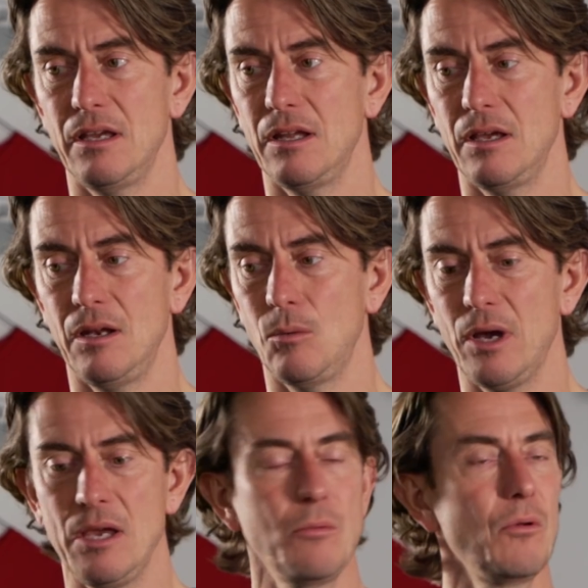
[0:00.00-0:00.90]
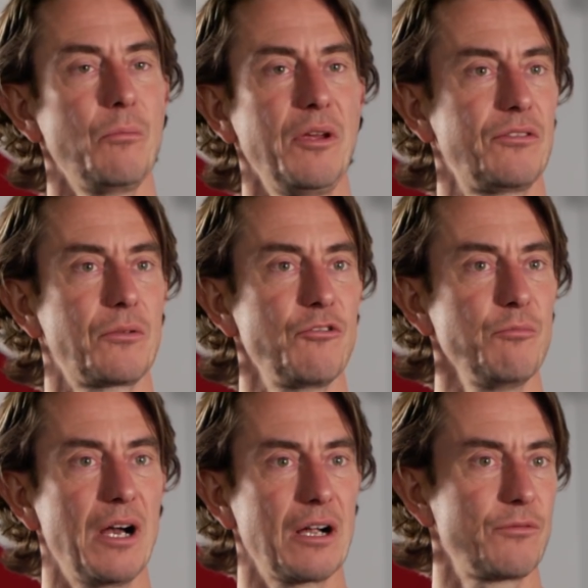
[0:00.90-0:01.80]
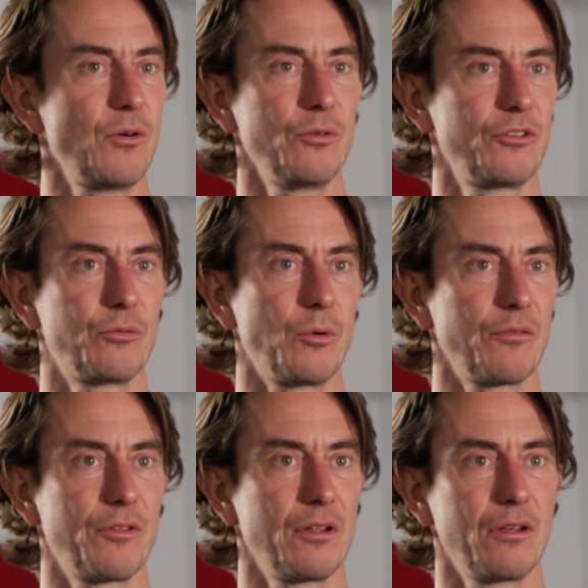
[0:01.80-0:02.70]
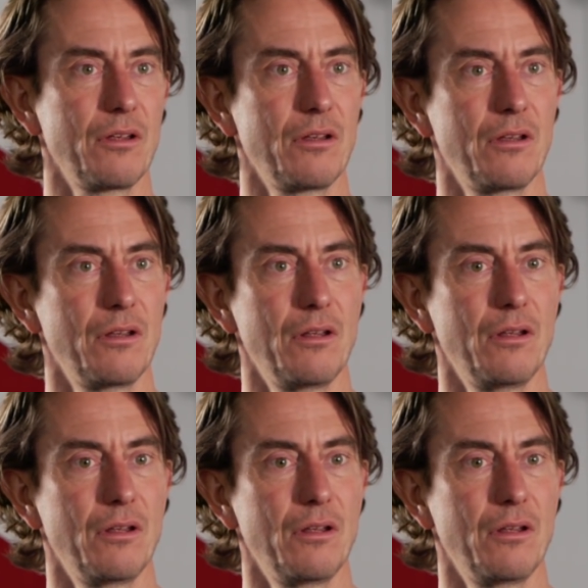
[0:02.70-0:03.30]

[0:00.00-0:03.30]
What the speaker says: a way, we'll miss Griffin Park. Of course, it's one of the